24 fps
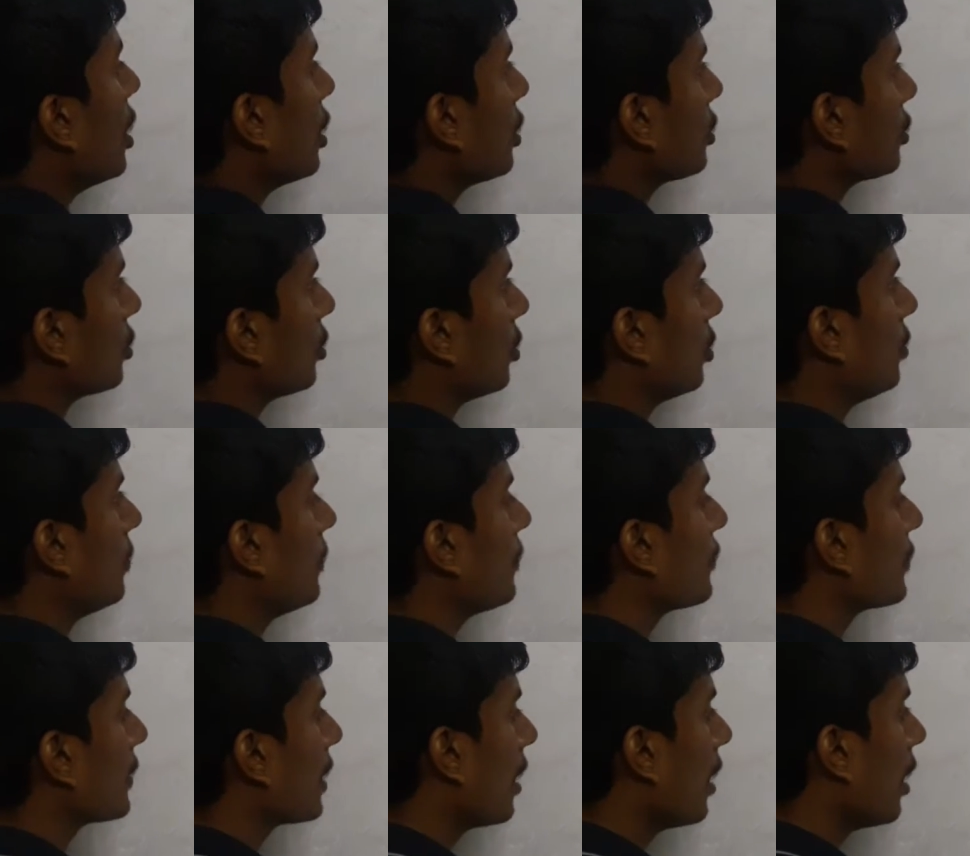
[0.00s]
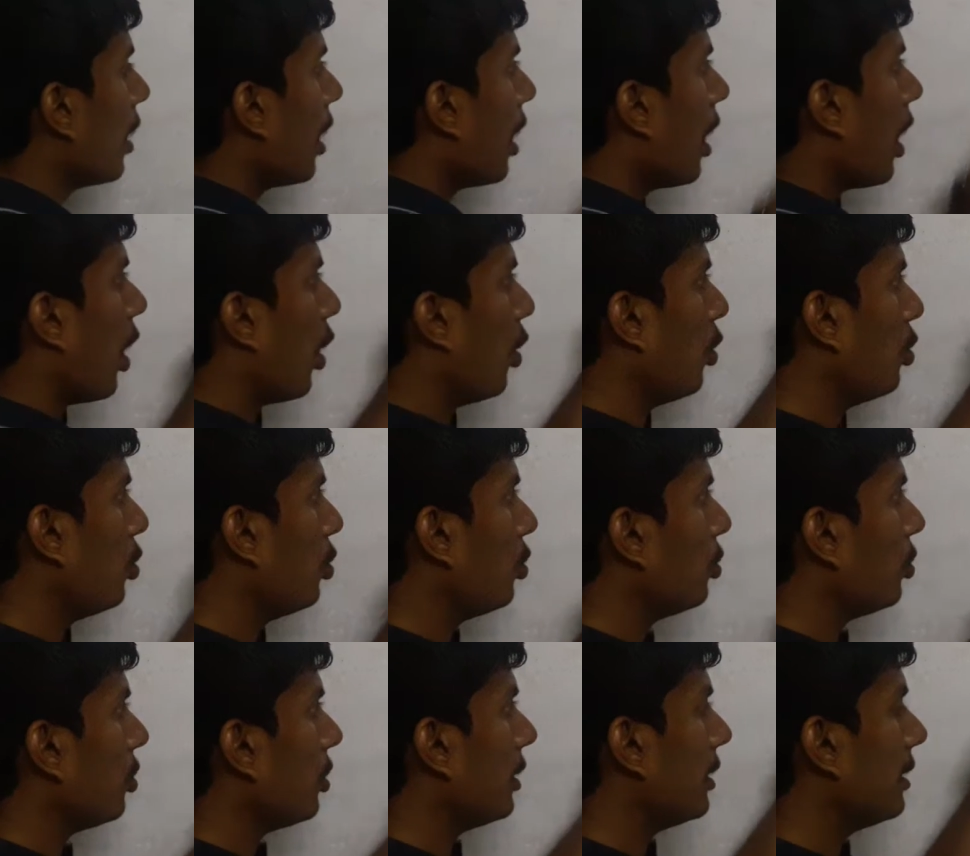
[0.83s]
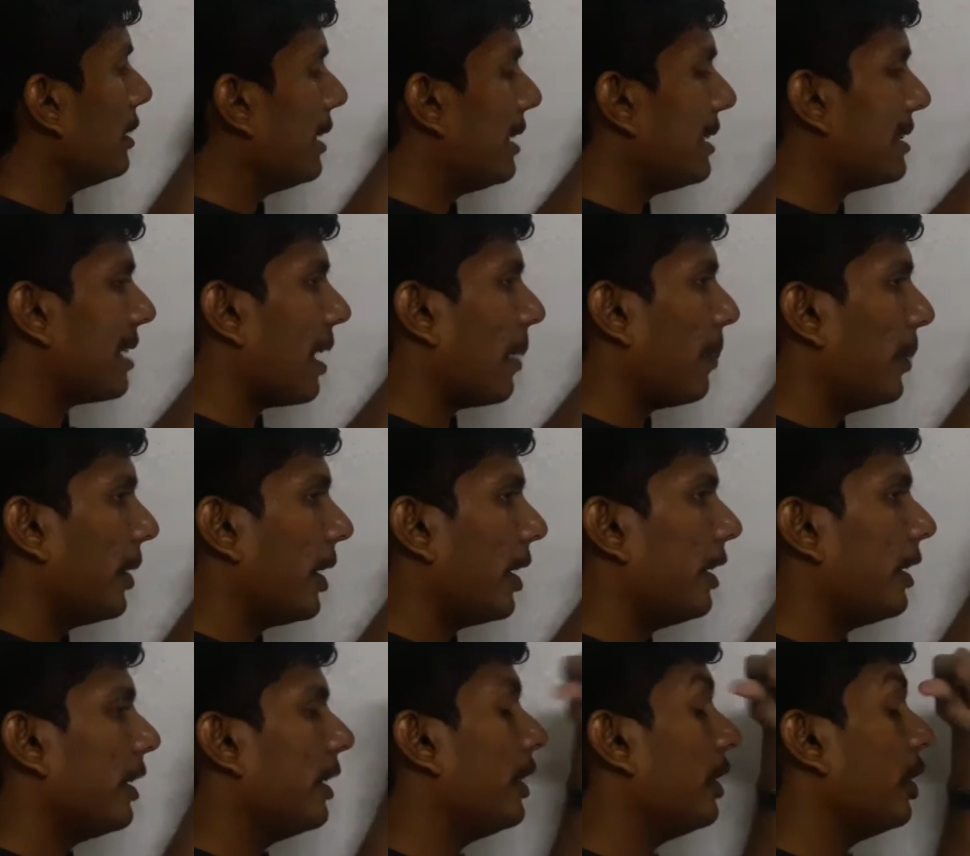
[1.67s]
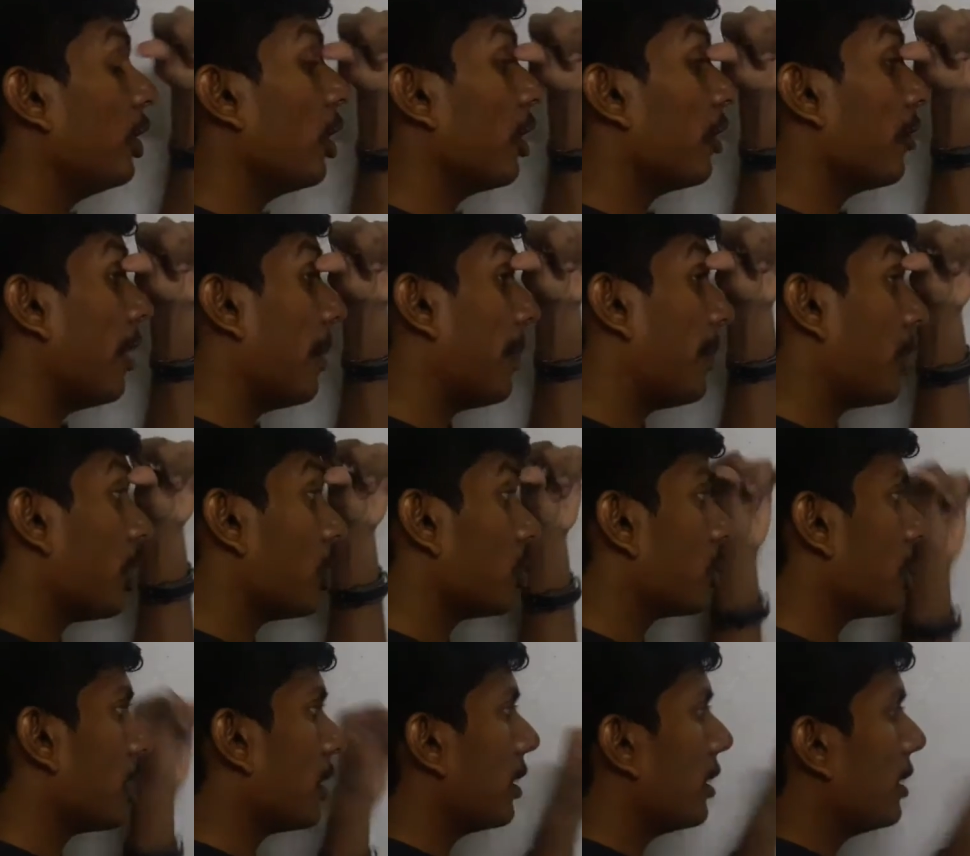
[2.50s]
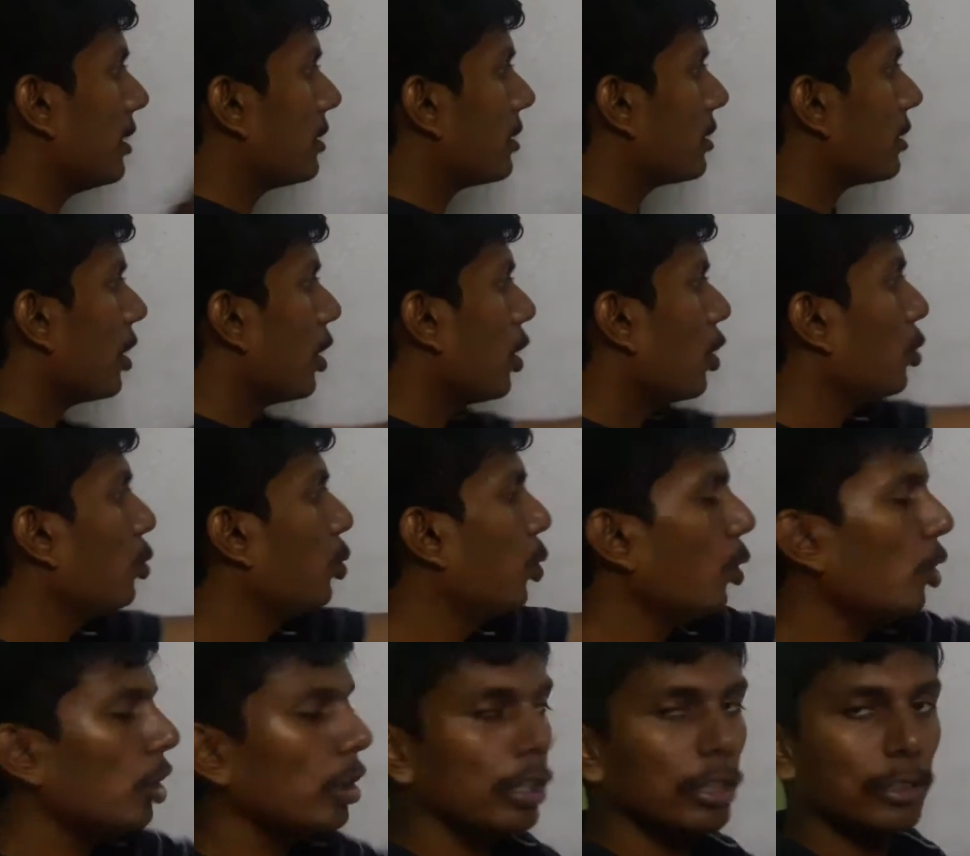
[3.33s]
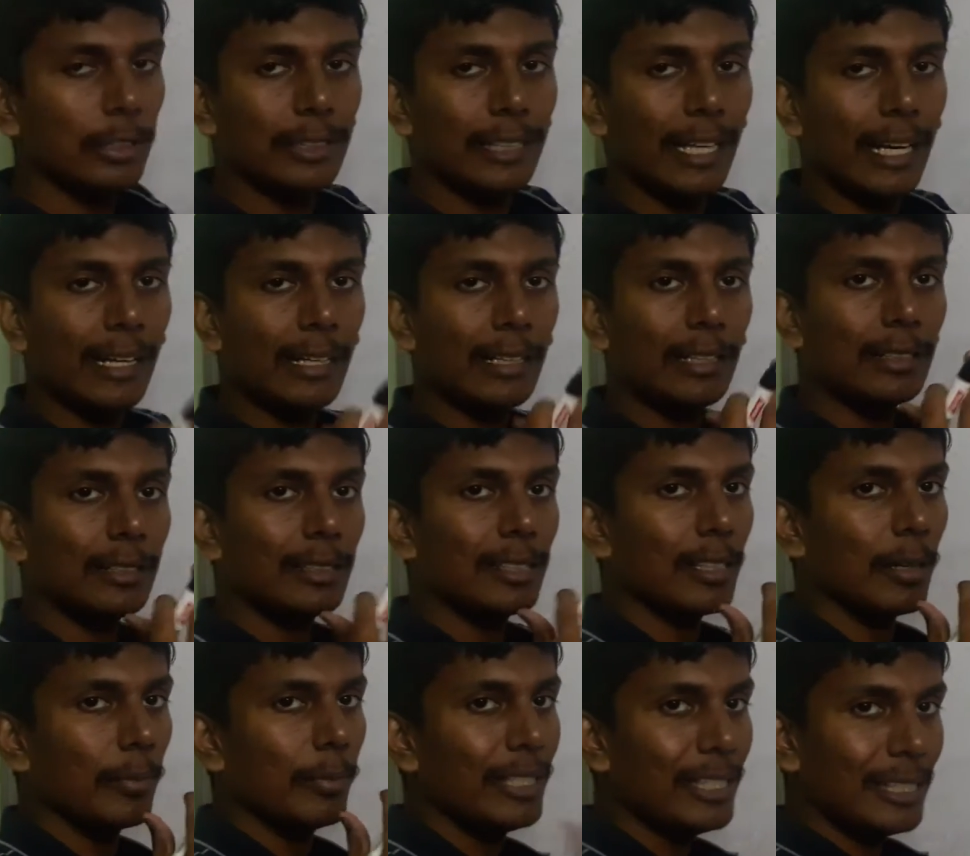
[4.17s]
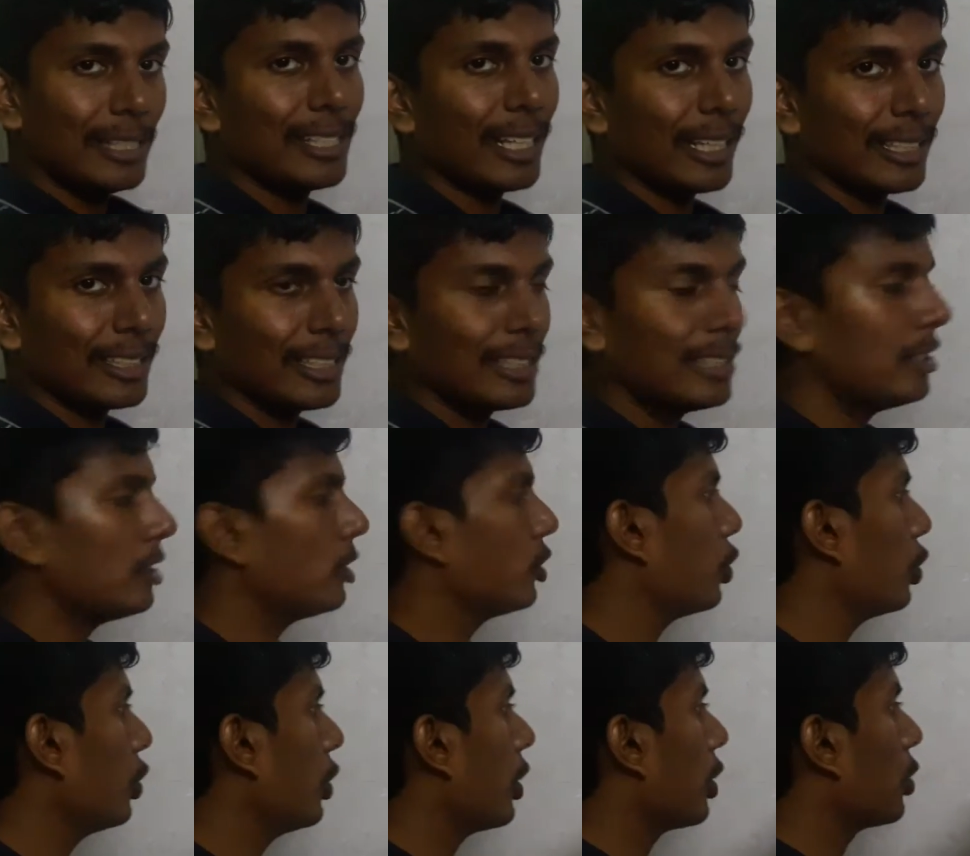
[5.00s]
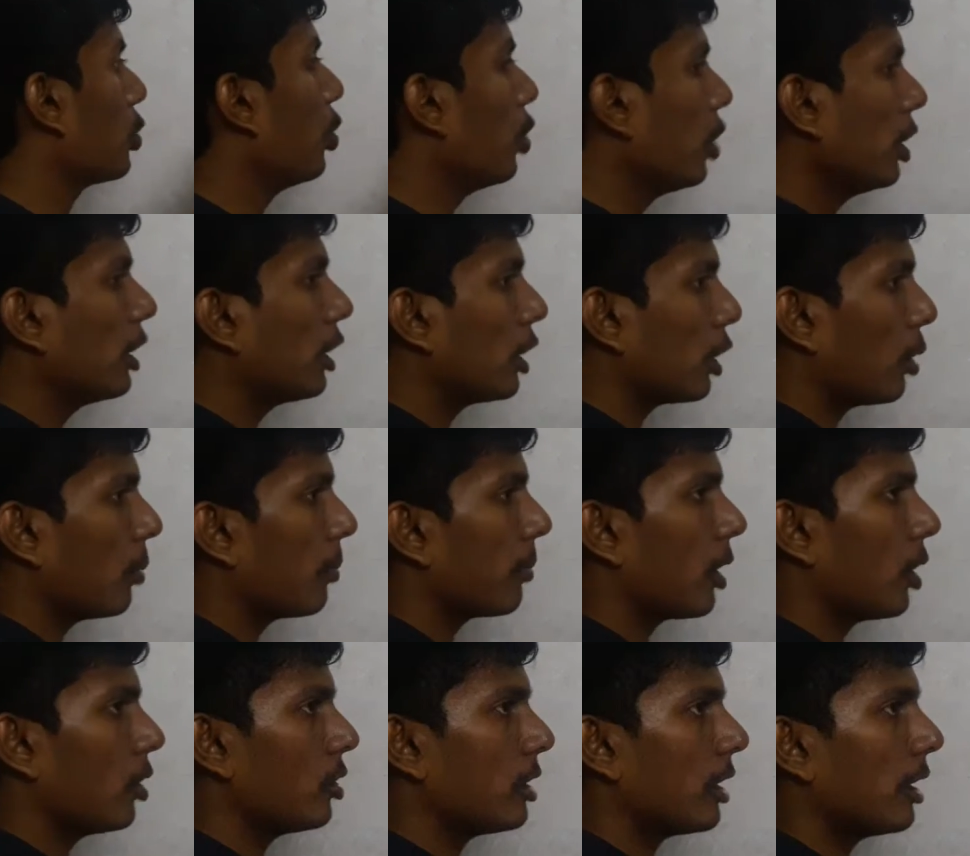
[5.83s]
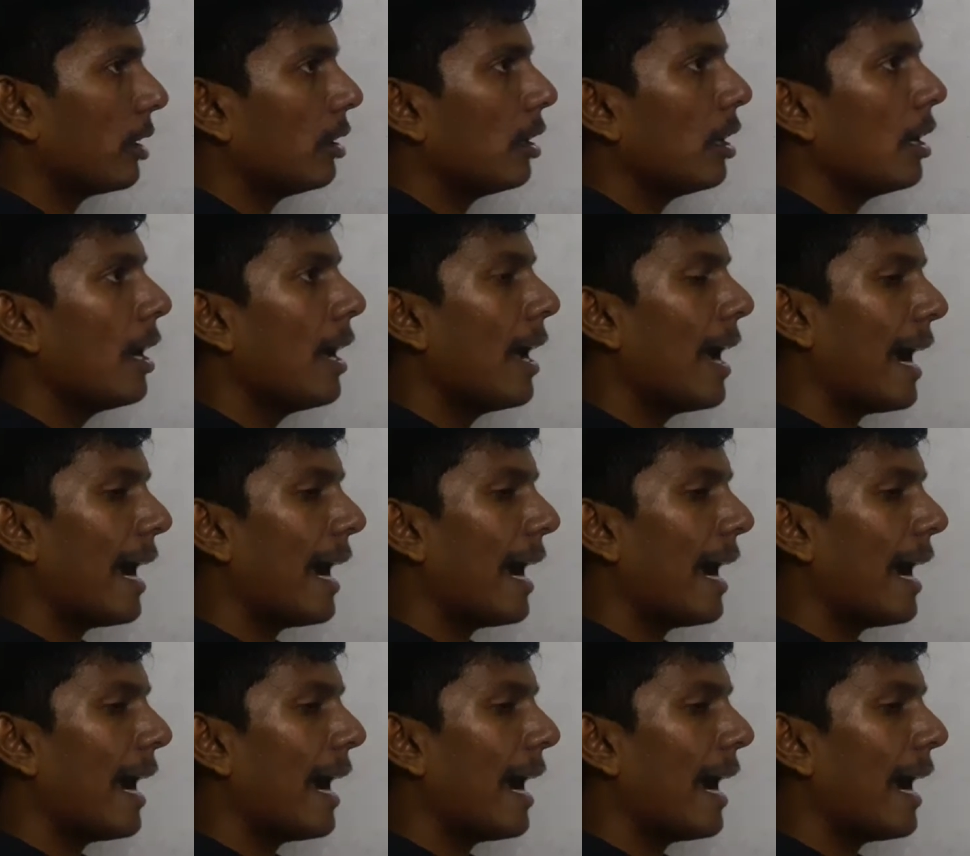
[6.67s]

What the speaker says: So how these appeared in your web browser is Google sent some instructions to your Google Chrome browser,